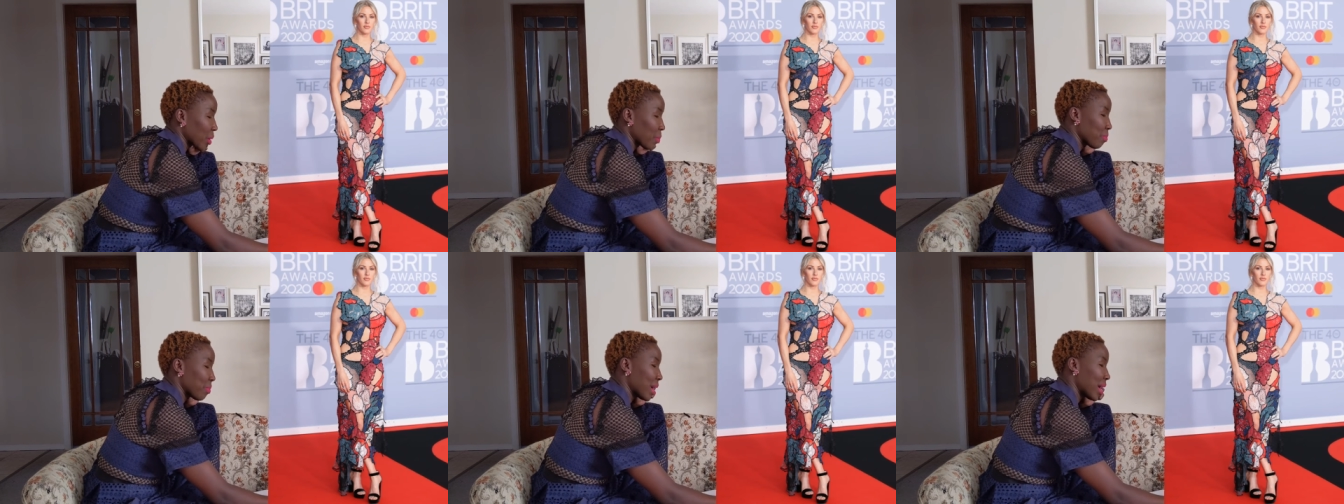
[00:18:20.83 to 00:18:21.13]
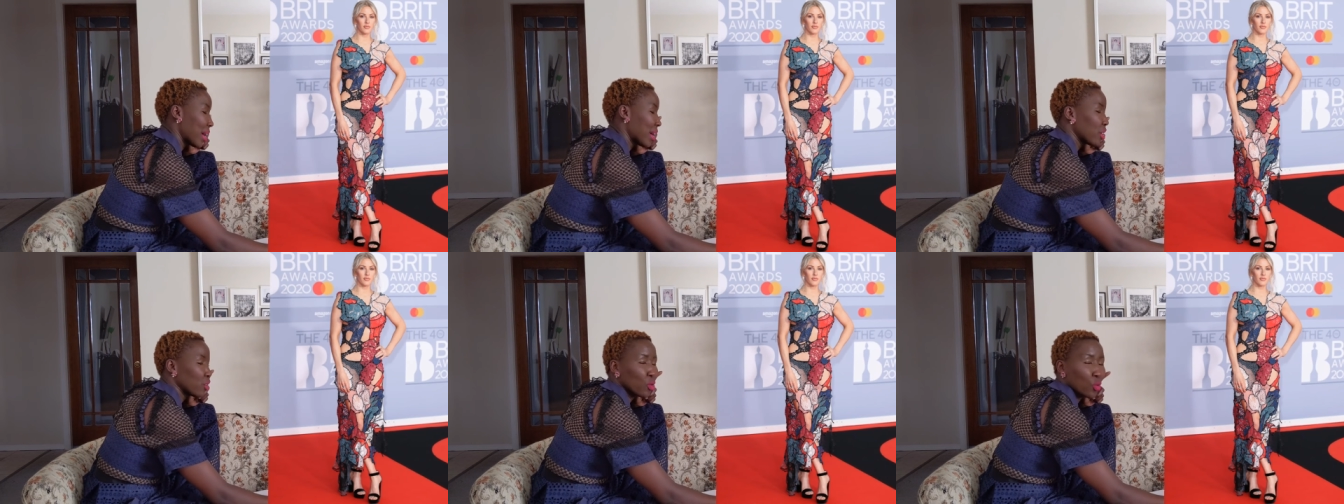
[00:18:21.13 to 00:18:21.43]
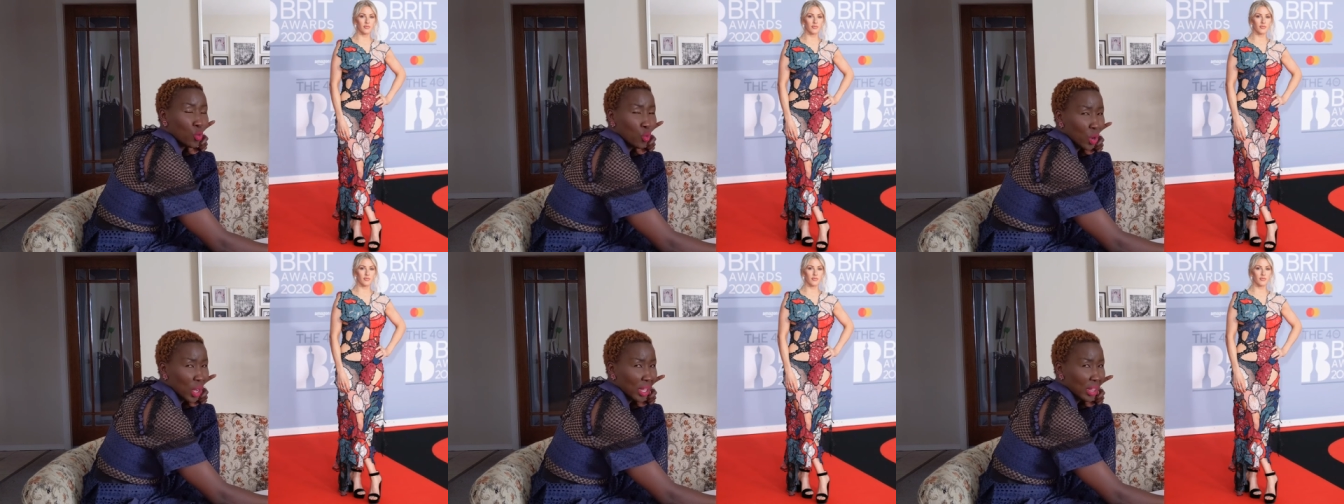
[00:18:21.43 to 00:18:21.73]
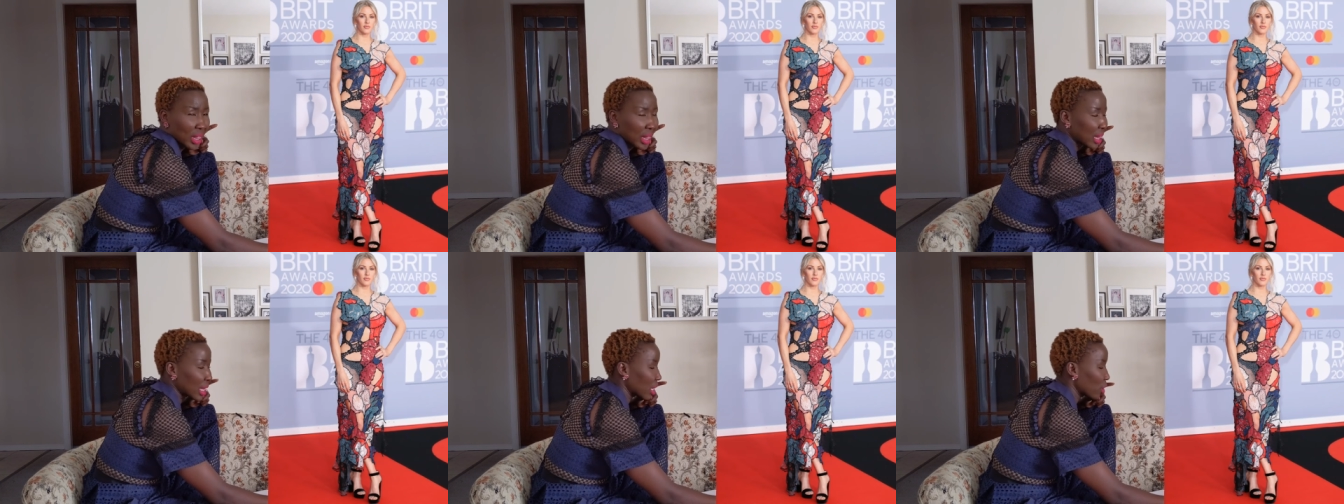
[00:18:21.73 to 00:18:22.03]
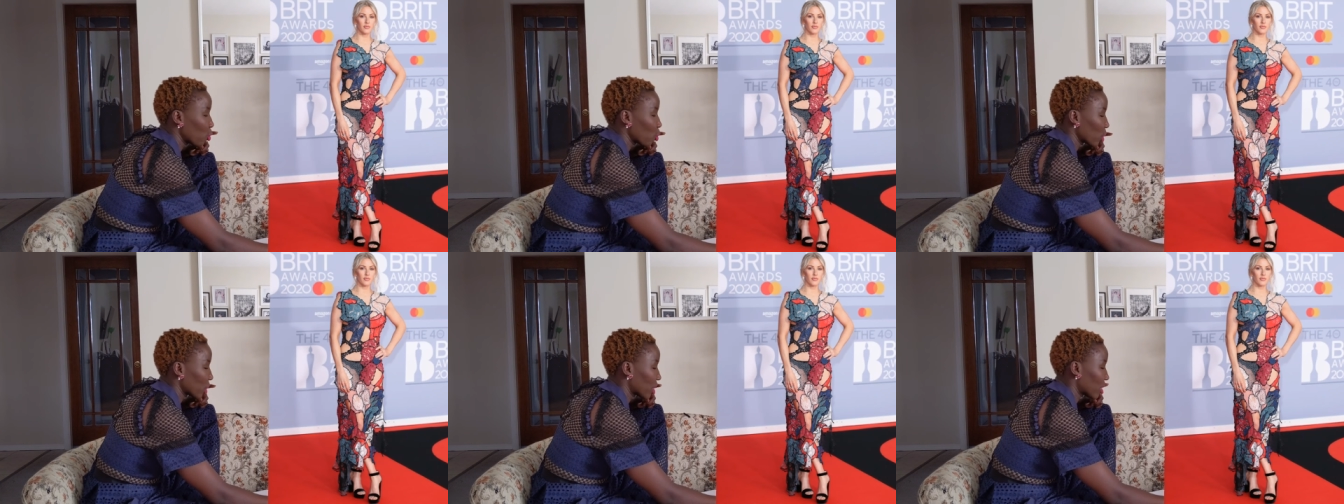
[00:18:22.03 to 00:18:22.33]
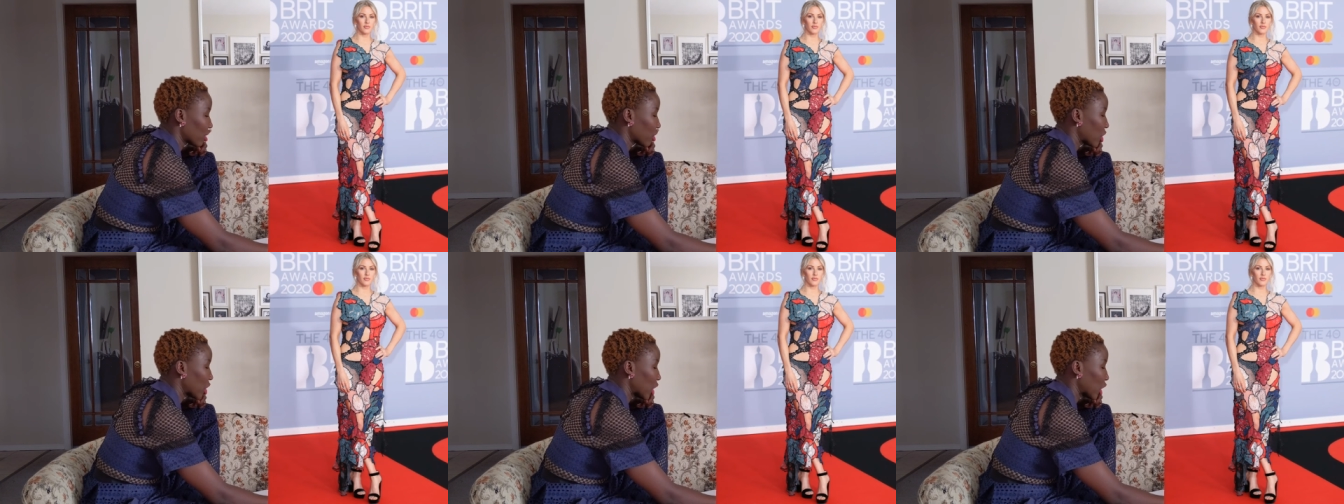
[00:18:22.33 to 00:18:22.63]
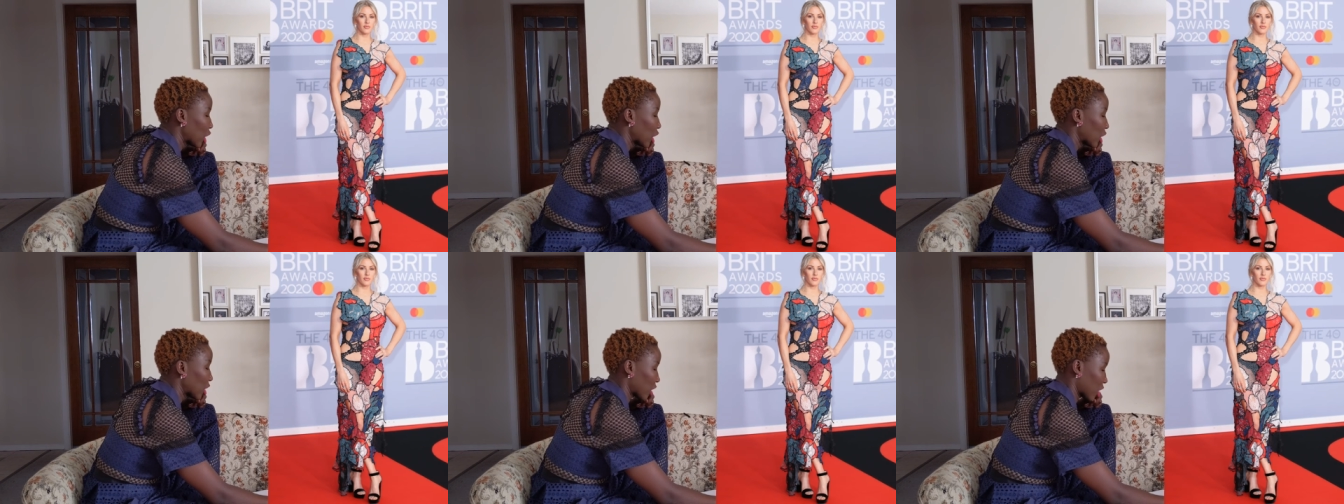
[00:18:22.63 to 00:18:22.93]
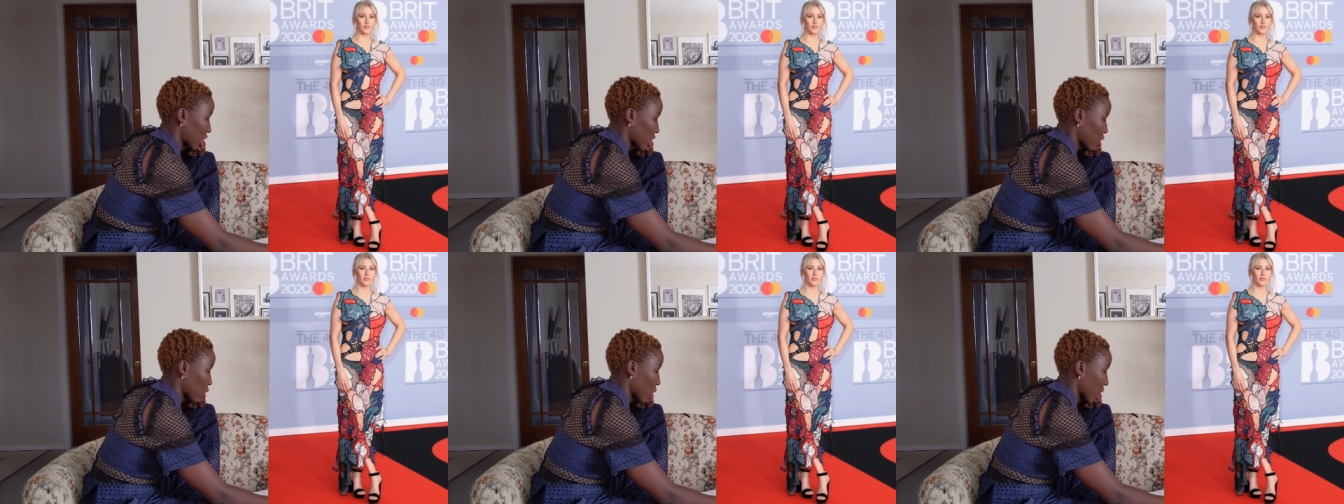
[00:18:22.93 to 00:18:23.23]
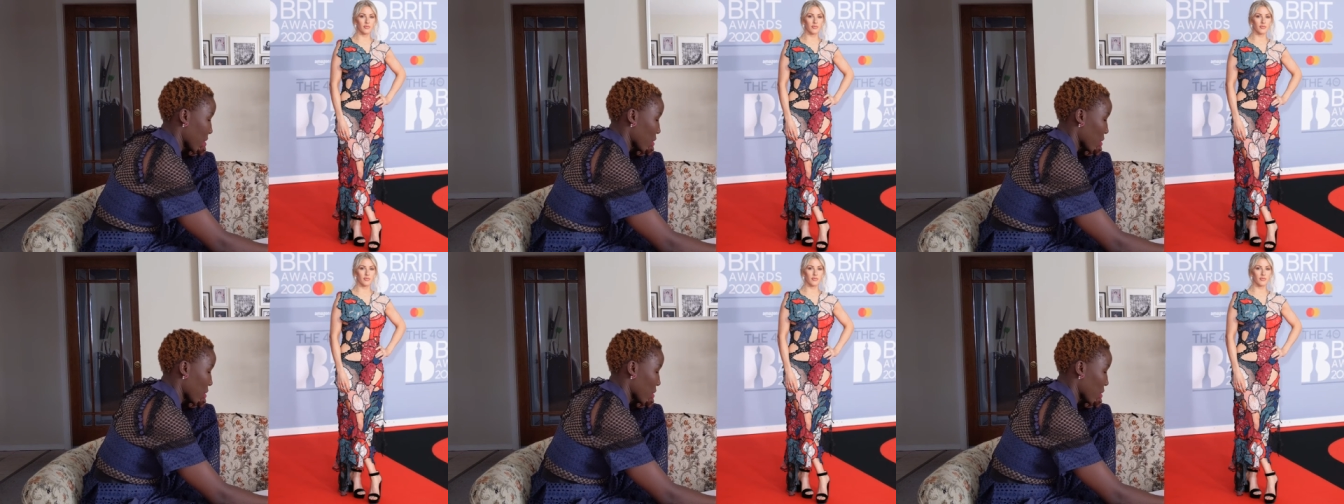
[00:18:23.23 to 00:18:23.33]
My one thing with this look though,